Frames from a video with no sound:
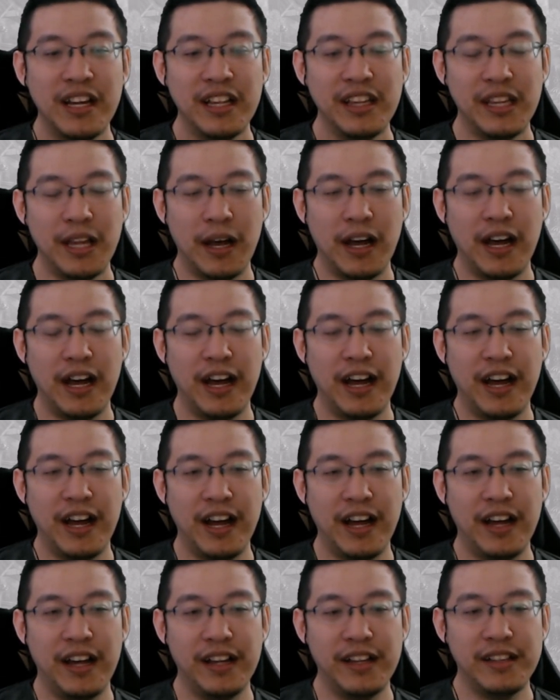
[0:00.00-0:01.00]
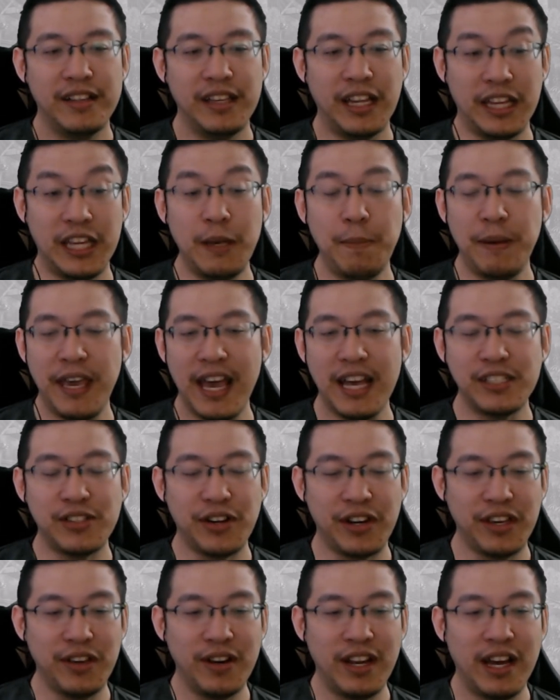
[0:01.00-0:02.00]
the DPS or
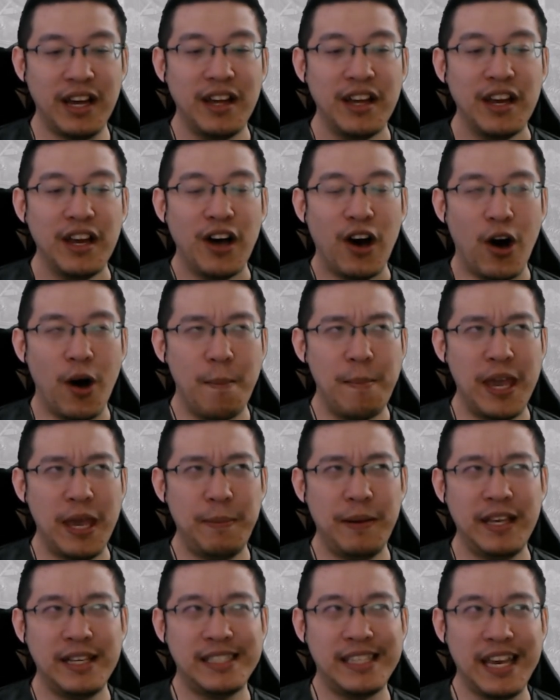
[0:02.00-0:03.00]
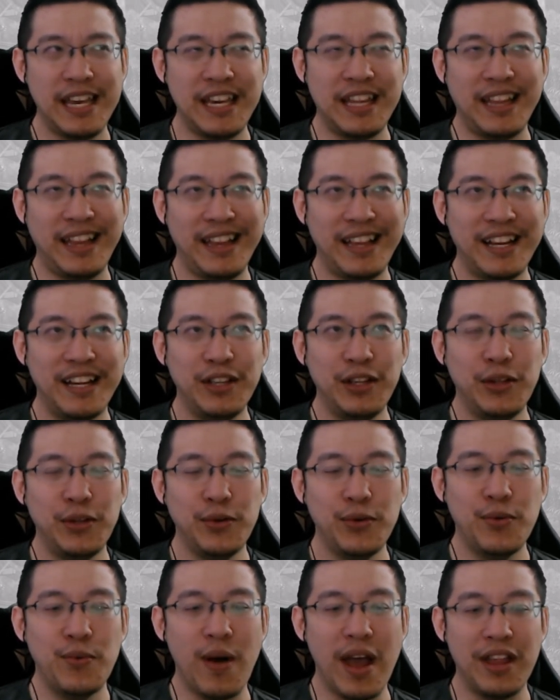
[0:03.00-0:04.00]
the healer. Or maybe, say, in turn
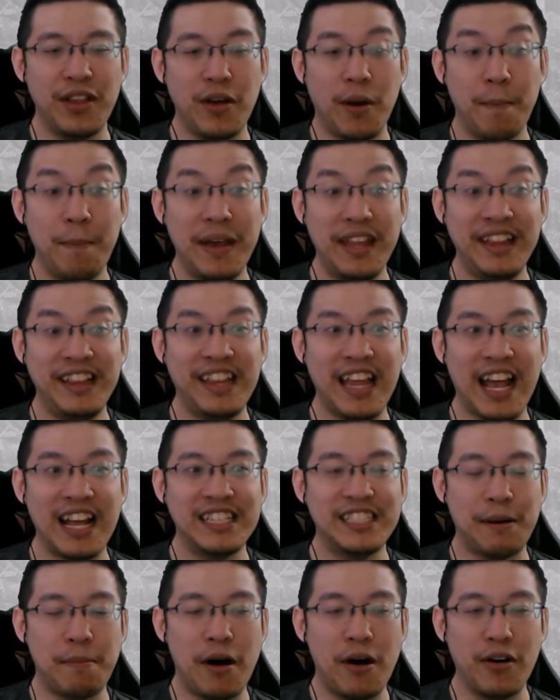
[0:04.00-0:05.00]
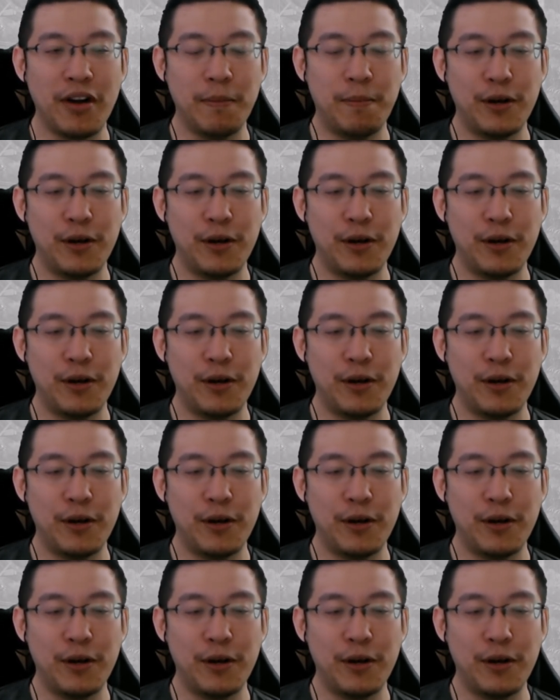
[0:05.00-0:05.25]
2 when your main tank somehow got